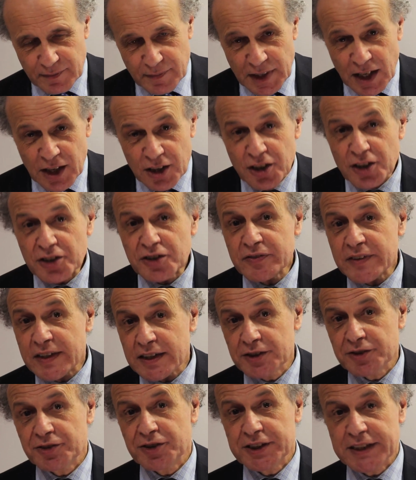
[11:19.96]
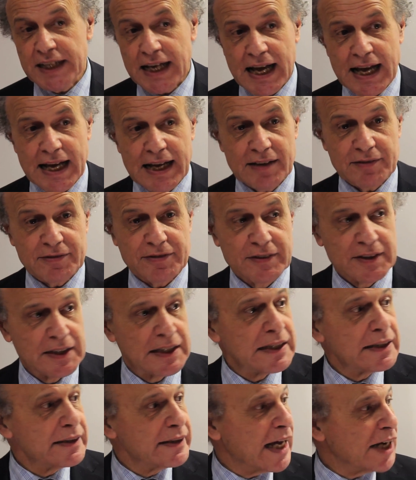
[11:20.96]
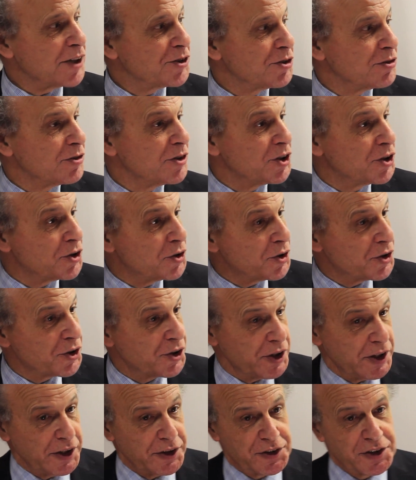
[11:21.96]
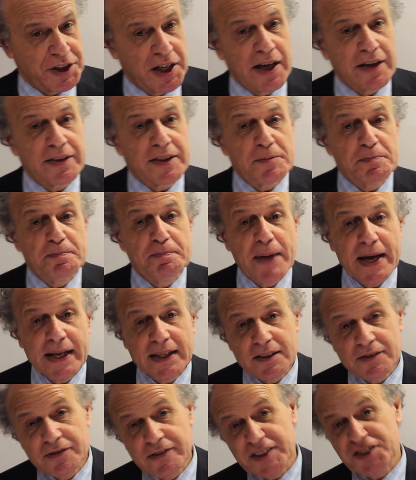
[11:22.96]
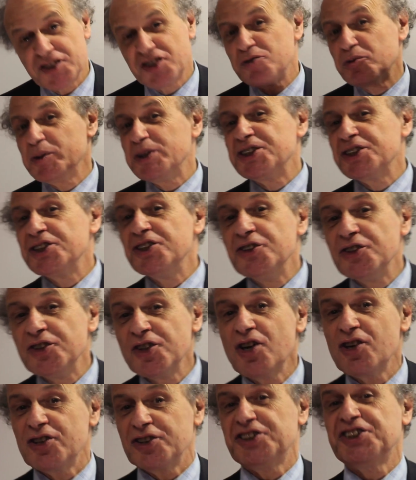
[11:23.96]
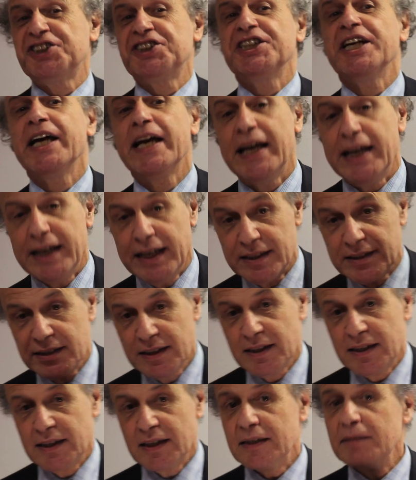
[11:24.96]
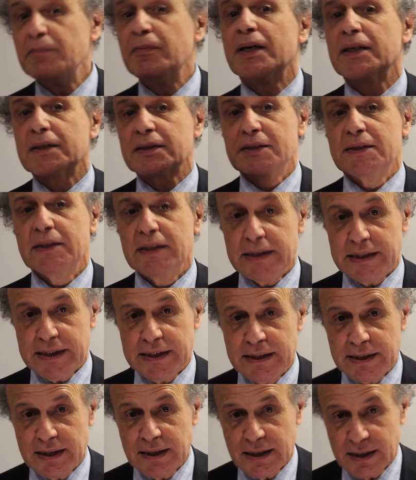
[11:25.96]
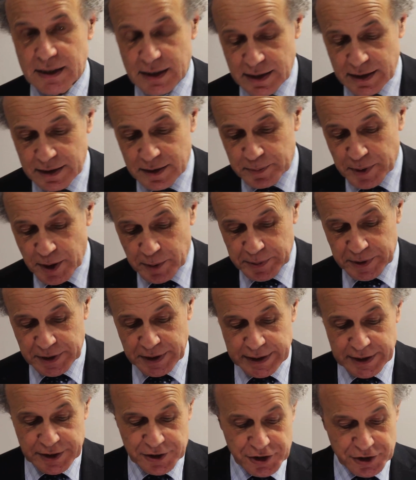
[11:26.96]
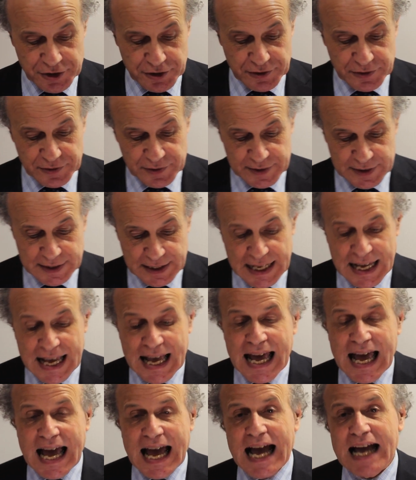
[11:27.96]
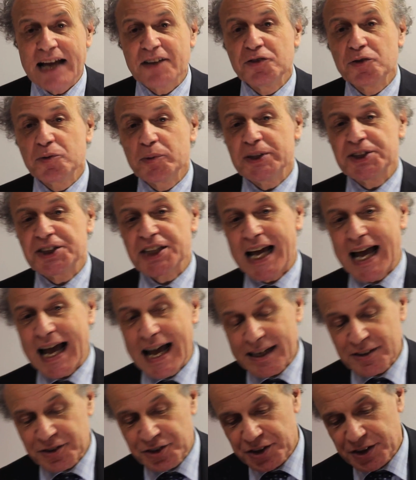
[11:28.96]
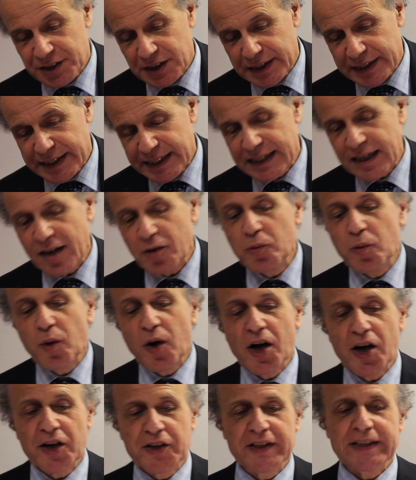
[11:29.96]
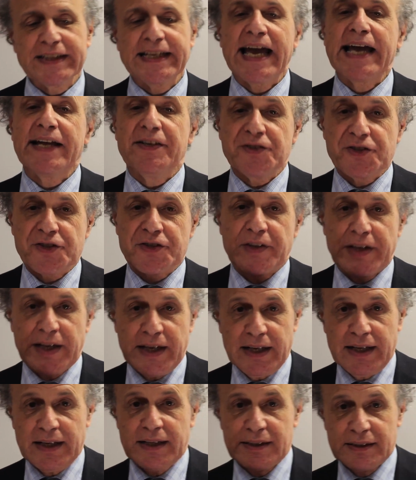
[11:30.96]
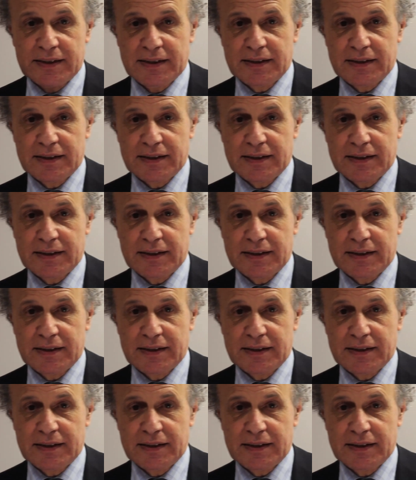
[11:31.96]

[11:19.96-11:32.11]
lot of countries have natural resources, the benefits of which are not shared amongst the population, and which actually work against their